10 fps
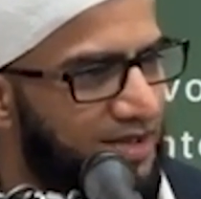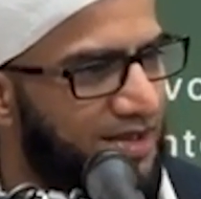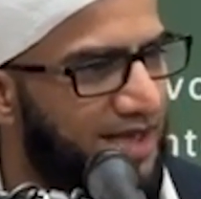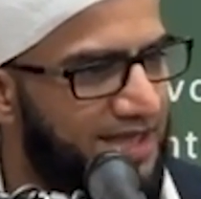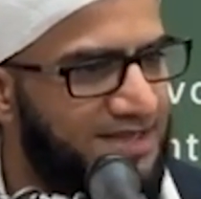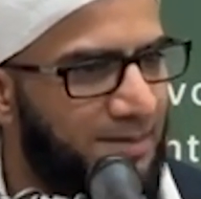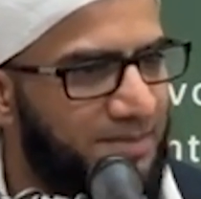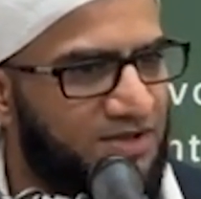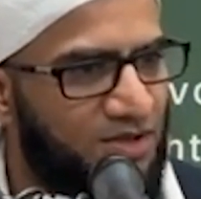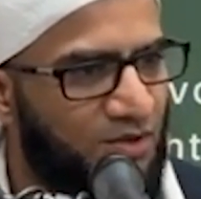and then the next
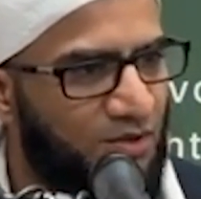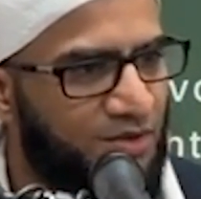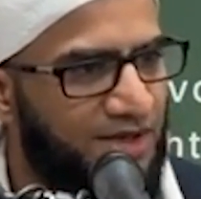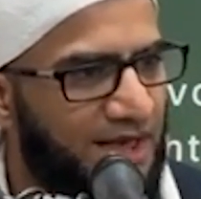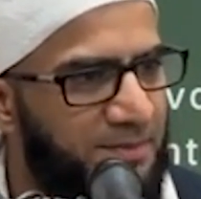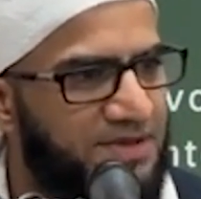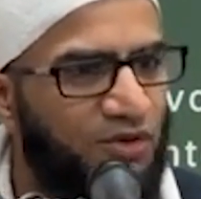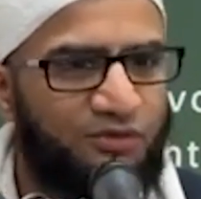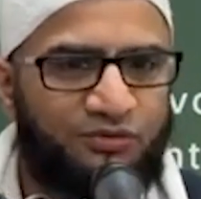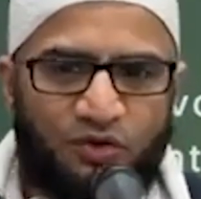episode, and
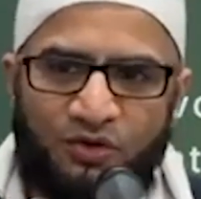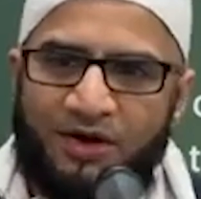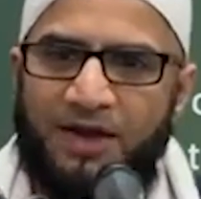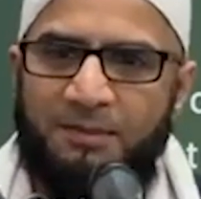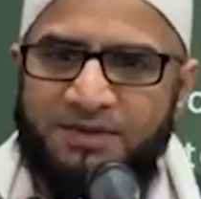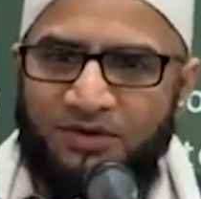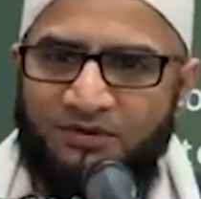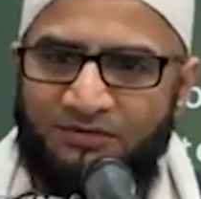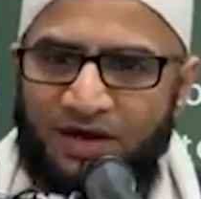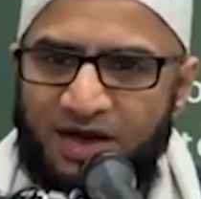episode 4, and
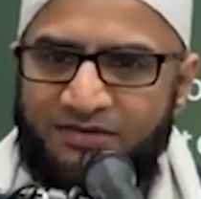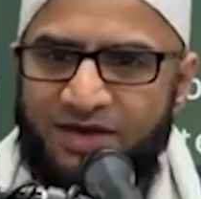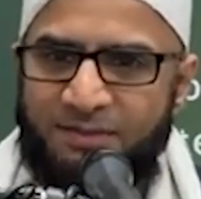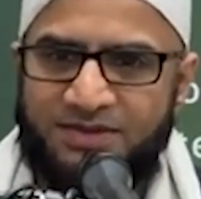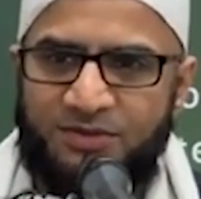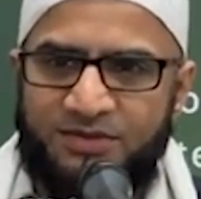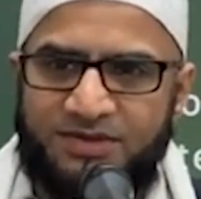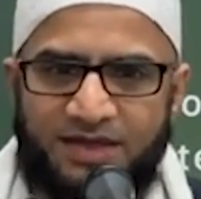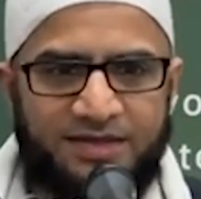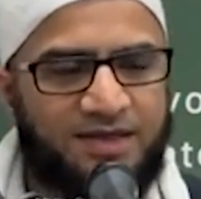episode 5, and episode
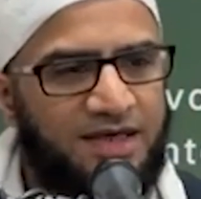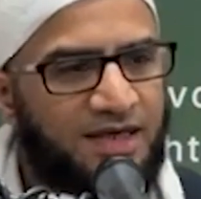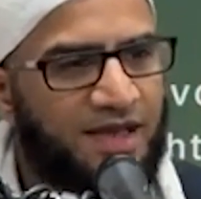6,